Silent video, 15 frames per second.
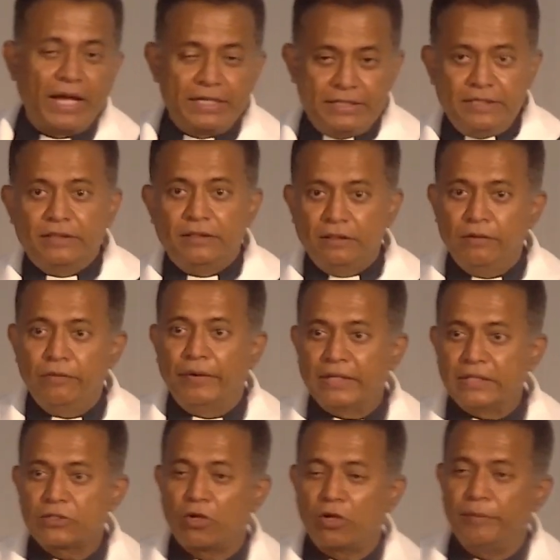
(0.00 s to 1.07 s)
until when
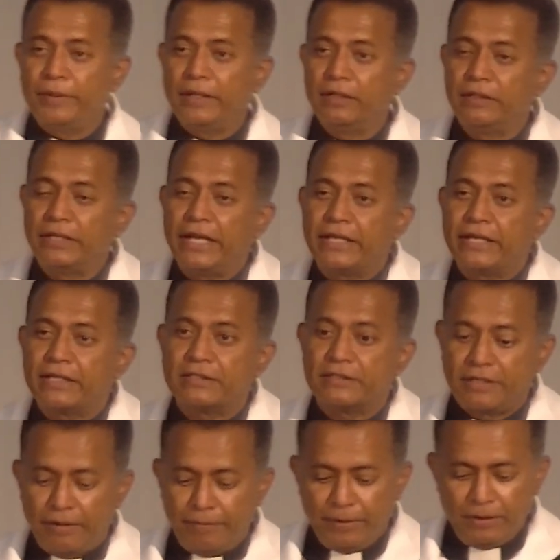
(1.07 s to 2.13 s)
Solomon dedicates the
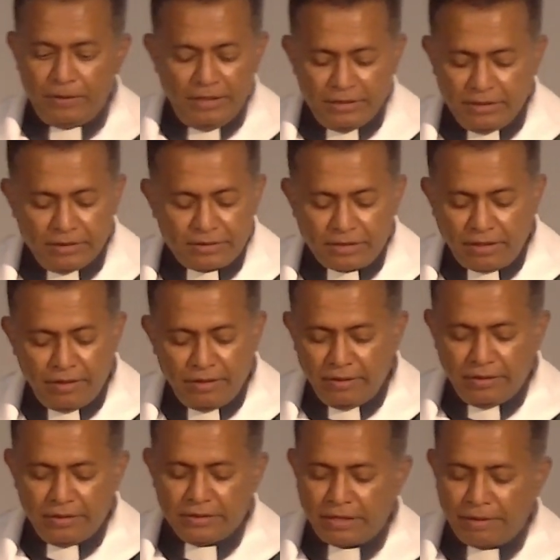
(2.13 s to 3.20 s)
table,
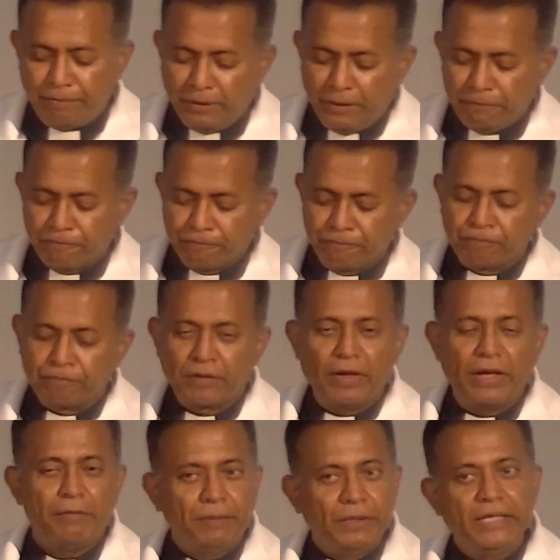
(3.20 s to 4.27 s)
the temple,
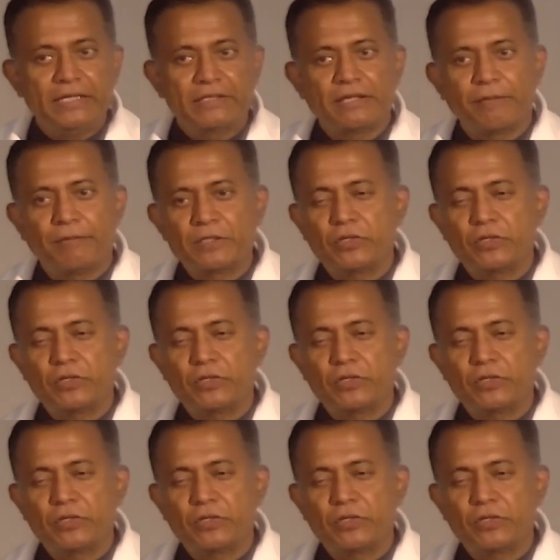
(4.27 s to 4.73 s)
right, building his temple.